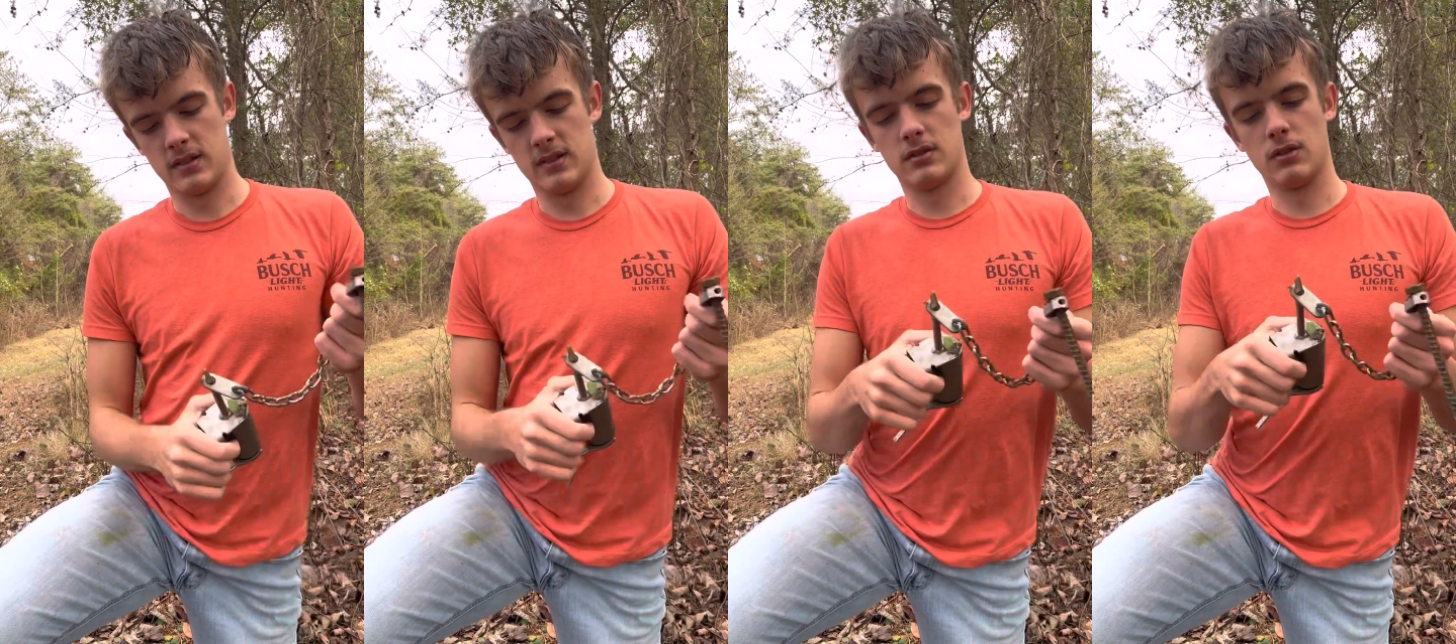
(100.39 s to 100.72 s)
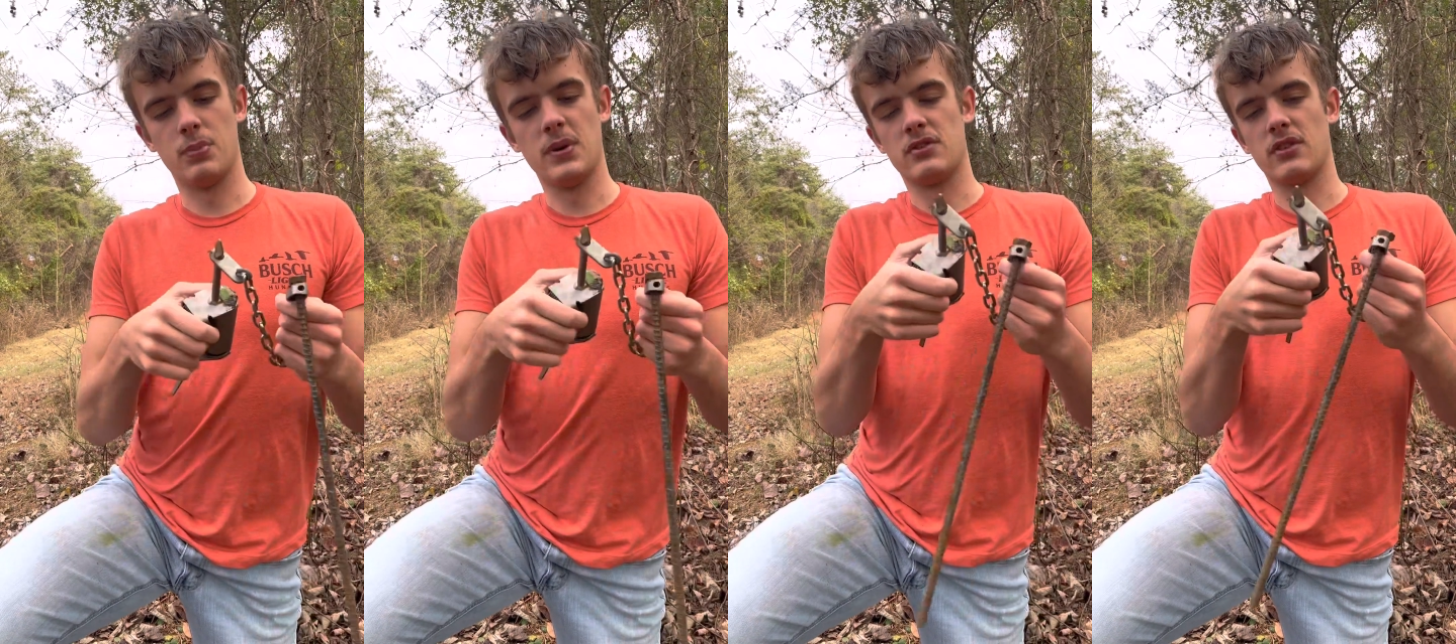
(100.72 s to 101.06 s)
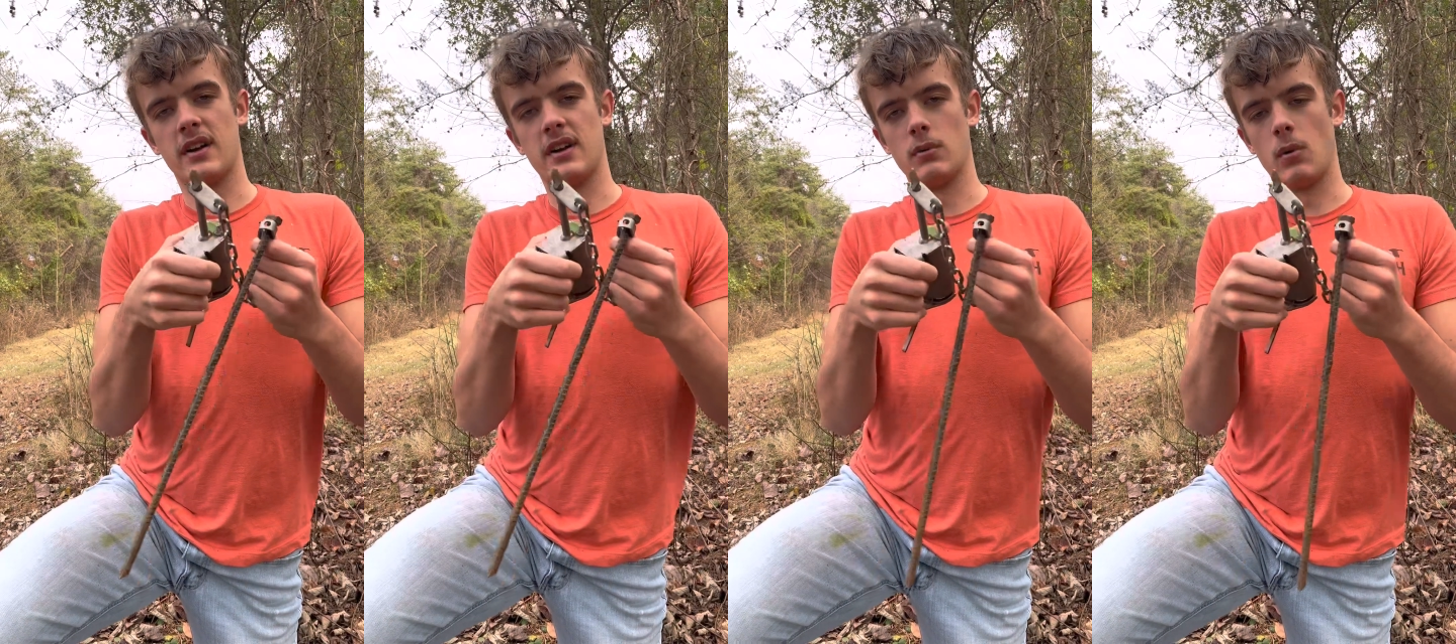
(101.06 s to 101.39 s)
this little piece
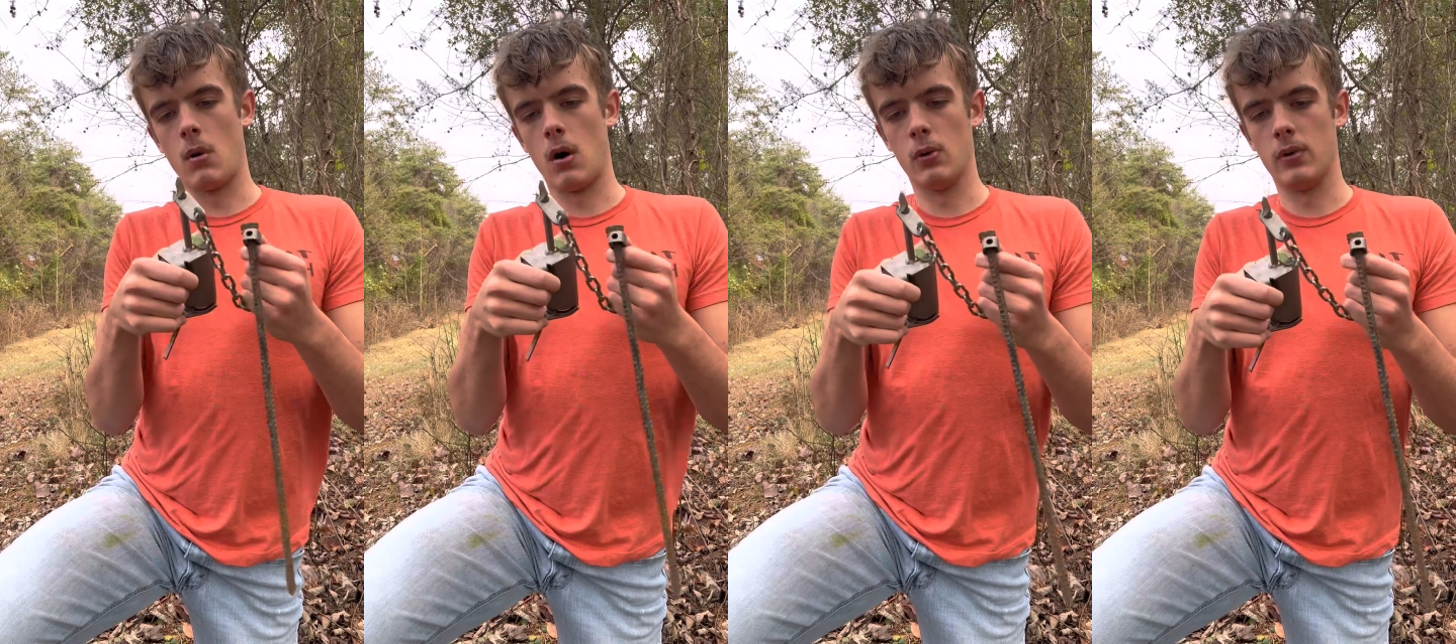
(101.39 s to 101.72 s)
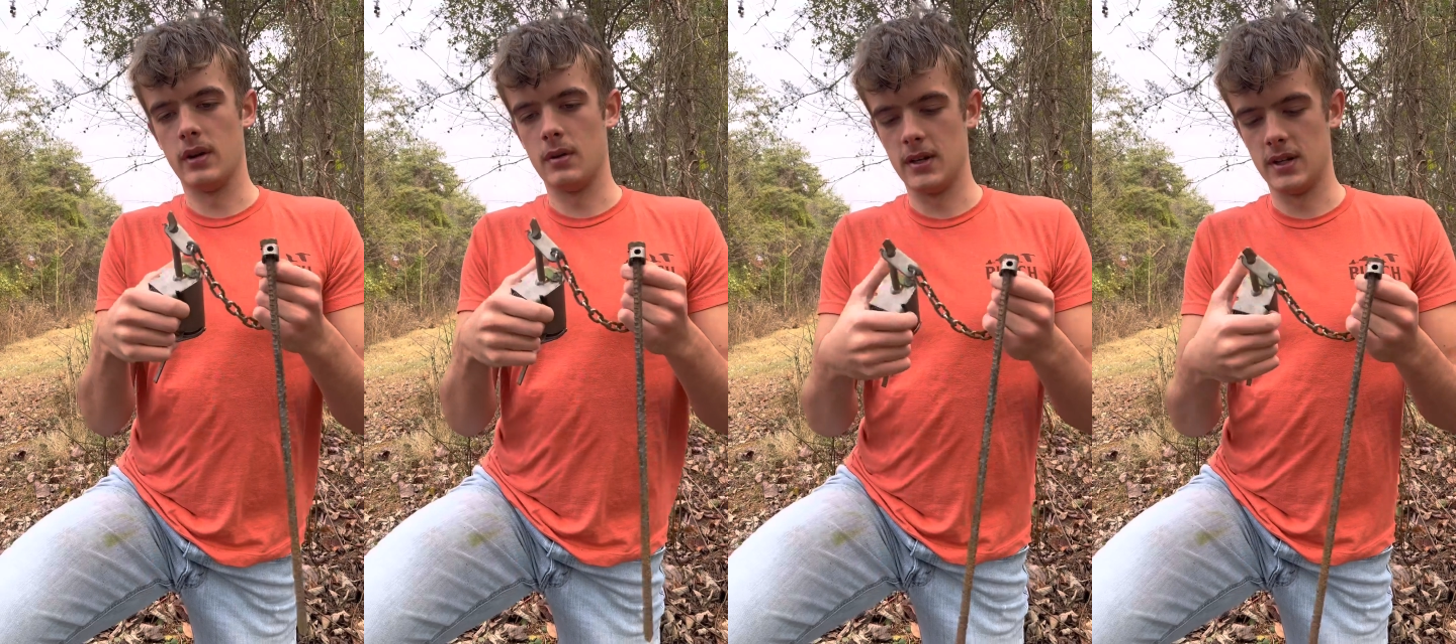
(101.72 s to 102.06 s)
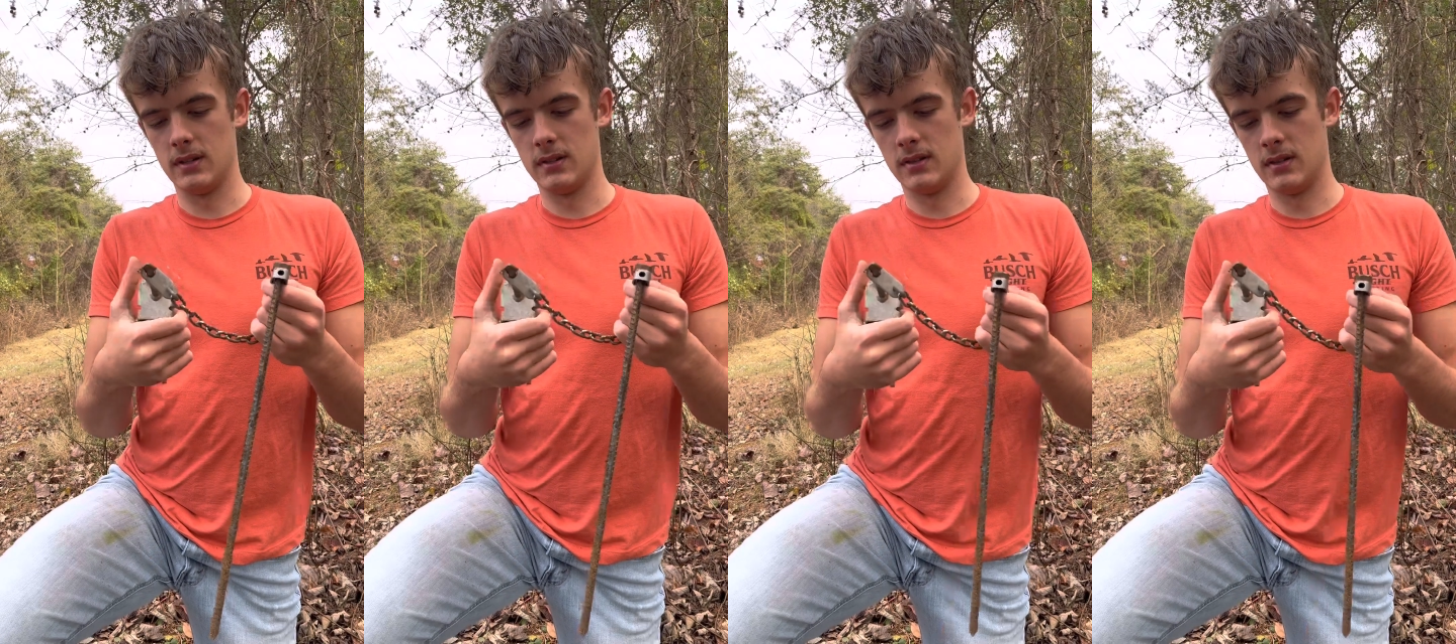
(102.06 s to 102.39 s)
right here won't hold it. I mean,